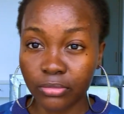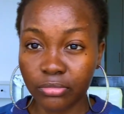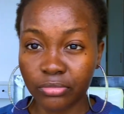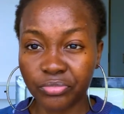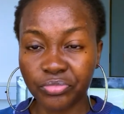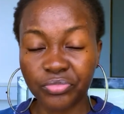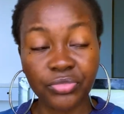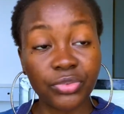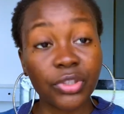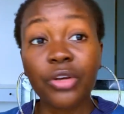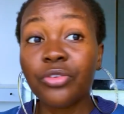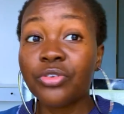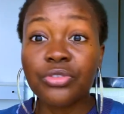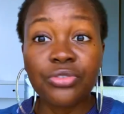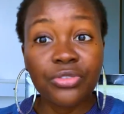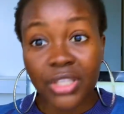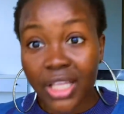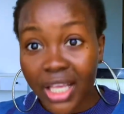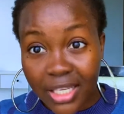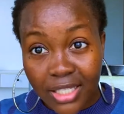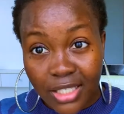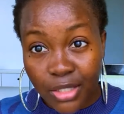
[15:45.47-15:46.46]
very
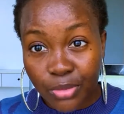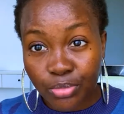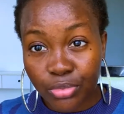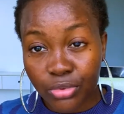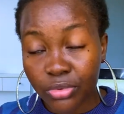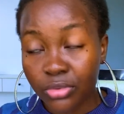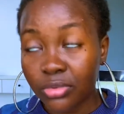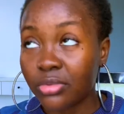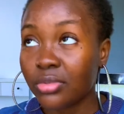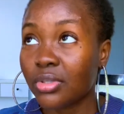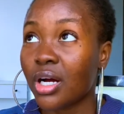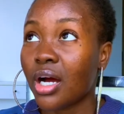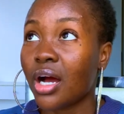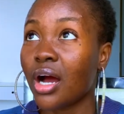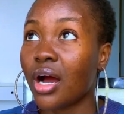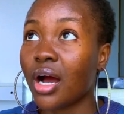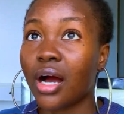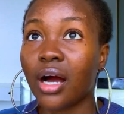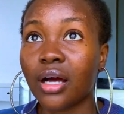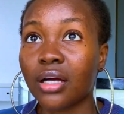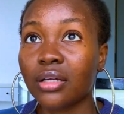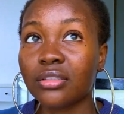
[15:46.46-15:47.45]
flexible
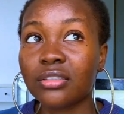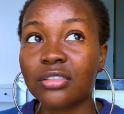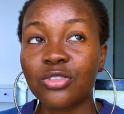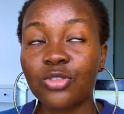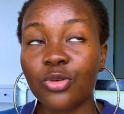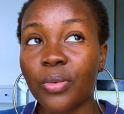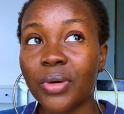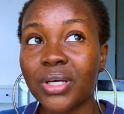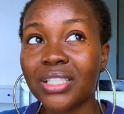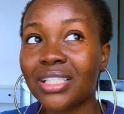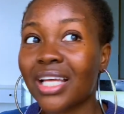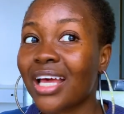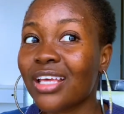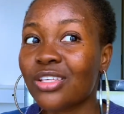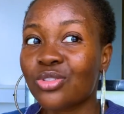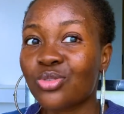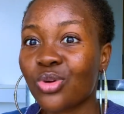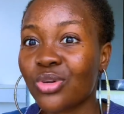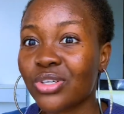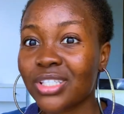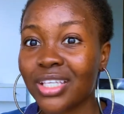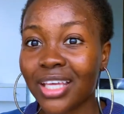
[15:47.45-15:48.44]
and somebody that is
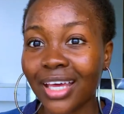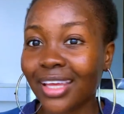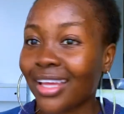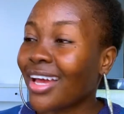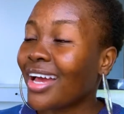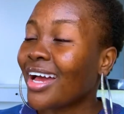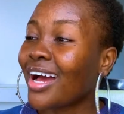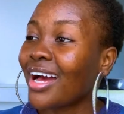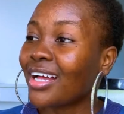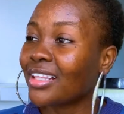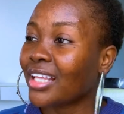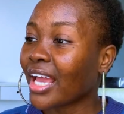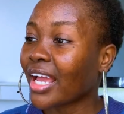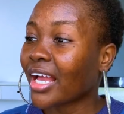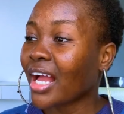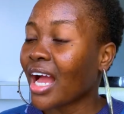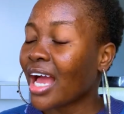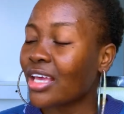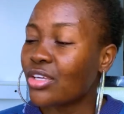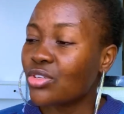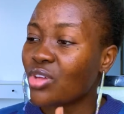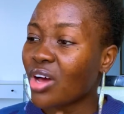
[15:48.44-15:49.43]
not scared. Like
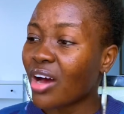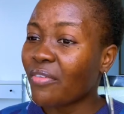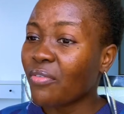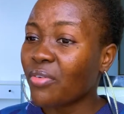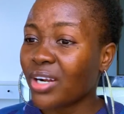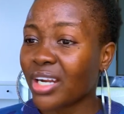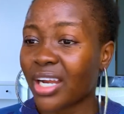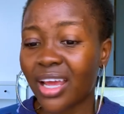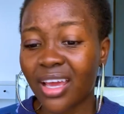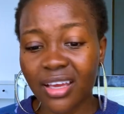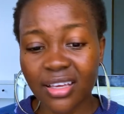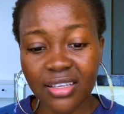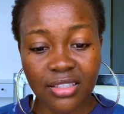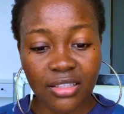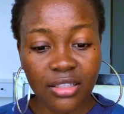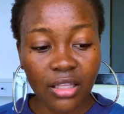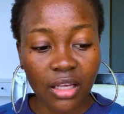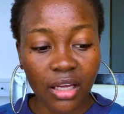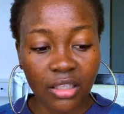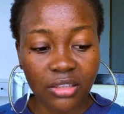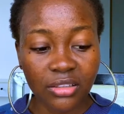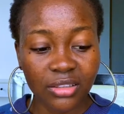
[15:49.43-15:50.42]
I used to have one ex
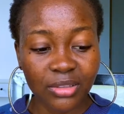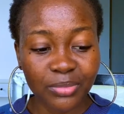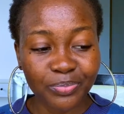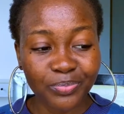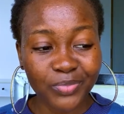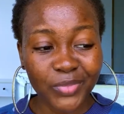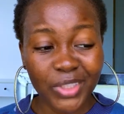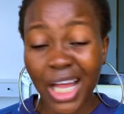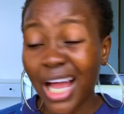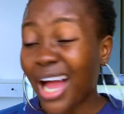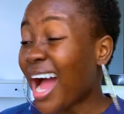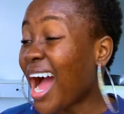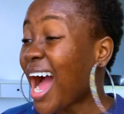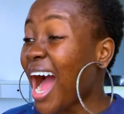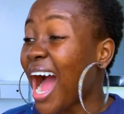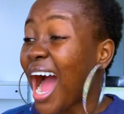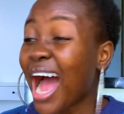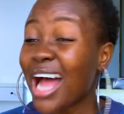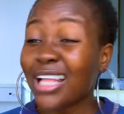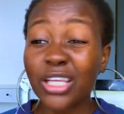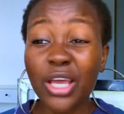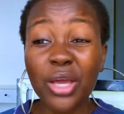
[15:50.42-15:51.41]
that
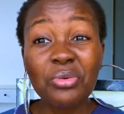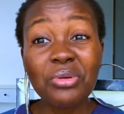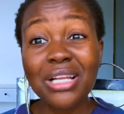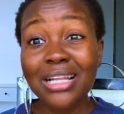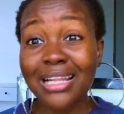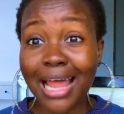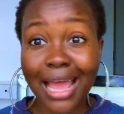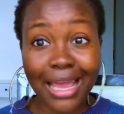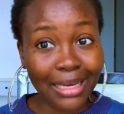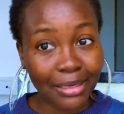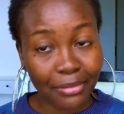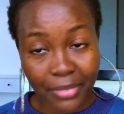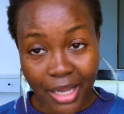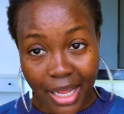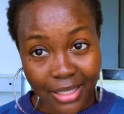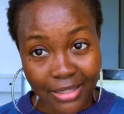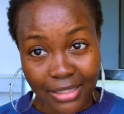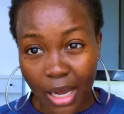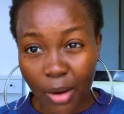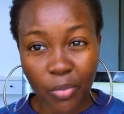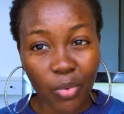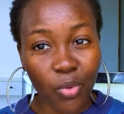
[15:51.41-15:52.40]
I don't really like him like
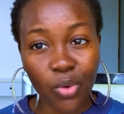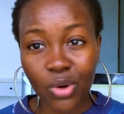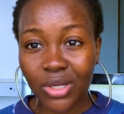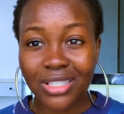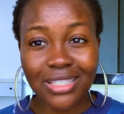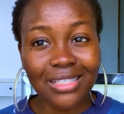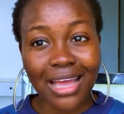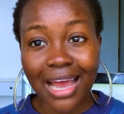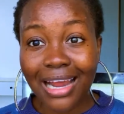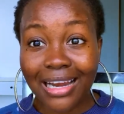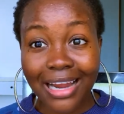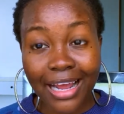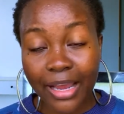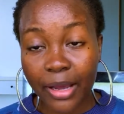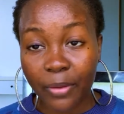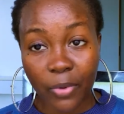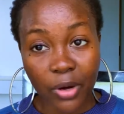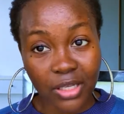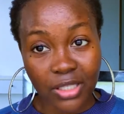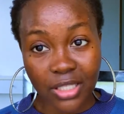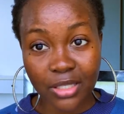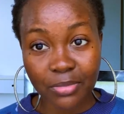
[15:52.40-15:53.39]
that, but one thing I like
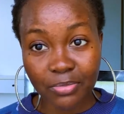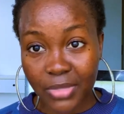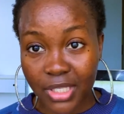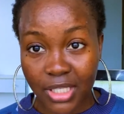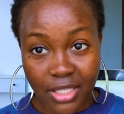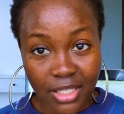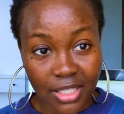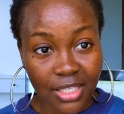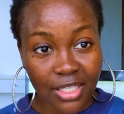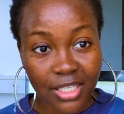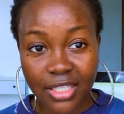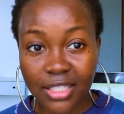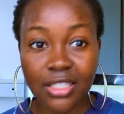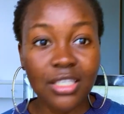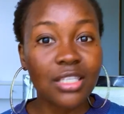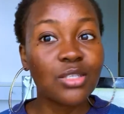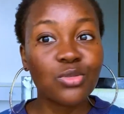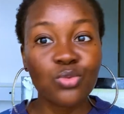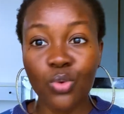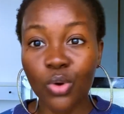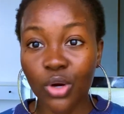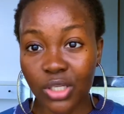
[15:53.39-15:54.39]
about him is
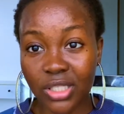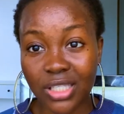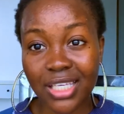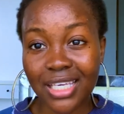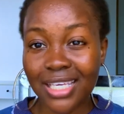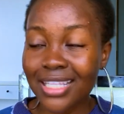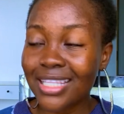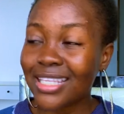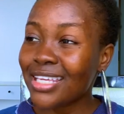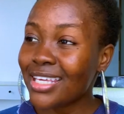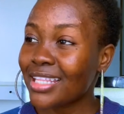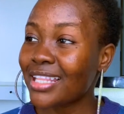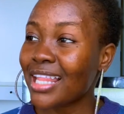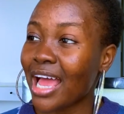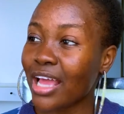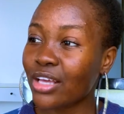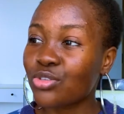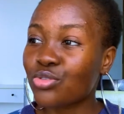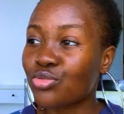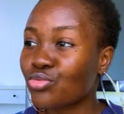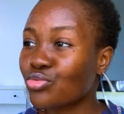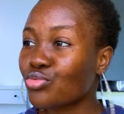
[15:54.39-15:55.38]
this one, he
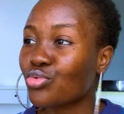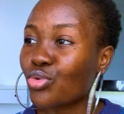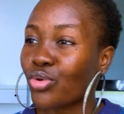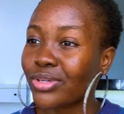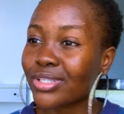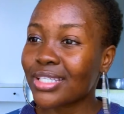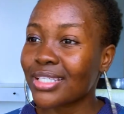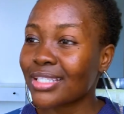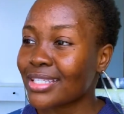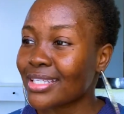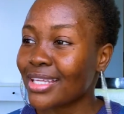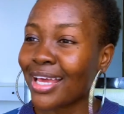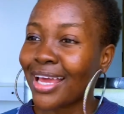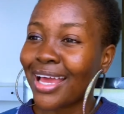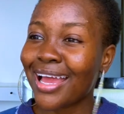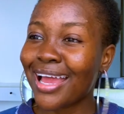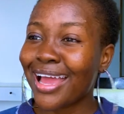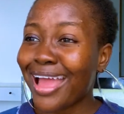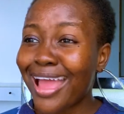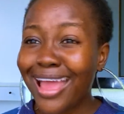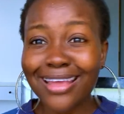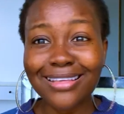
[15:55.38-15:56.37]
likes to do all this
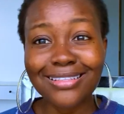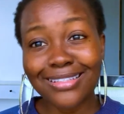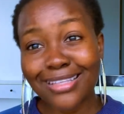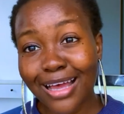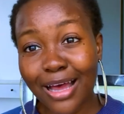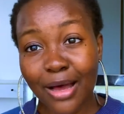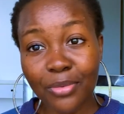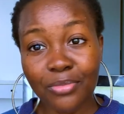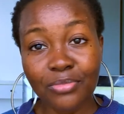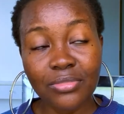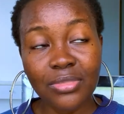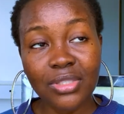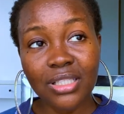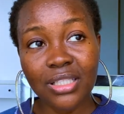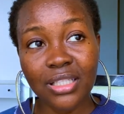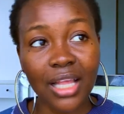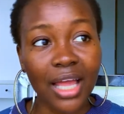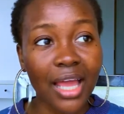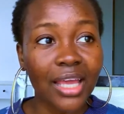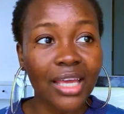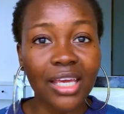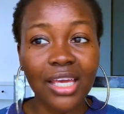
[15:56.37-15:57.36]
exam.
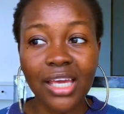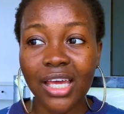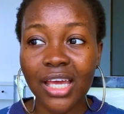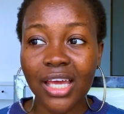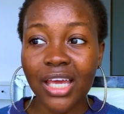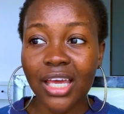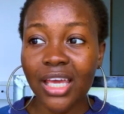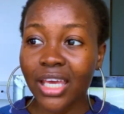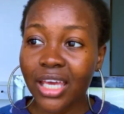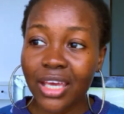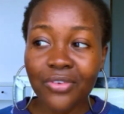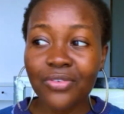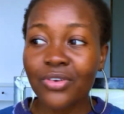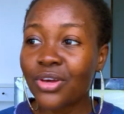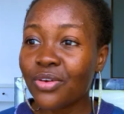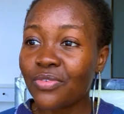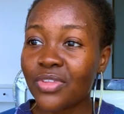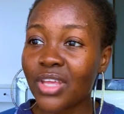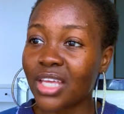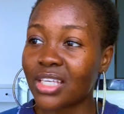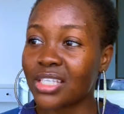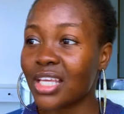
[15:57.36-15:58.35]
Like even if
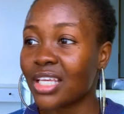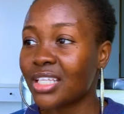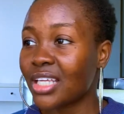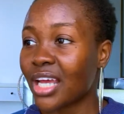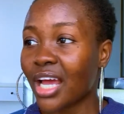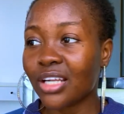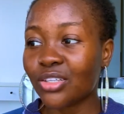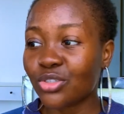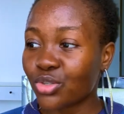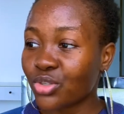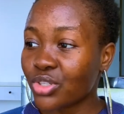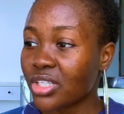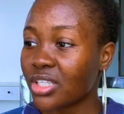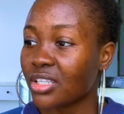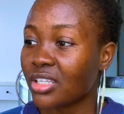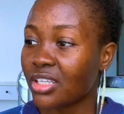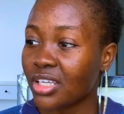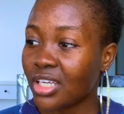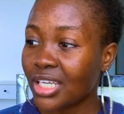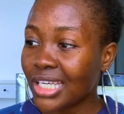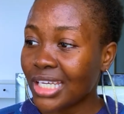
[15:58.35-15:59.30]
they say they are doing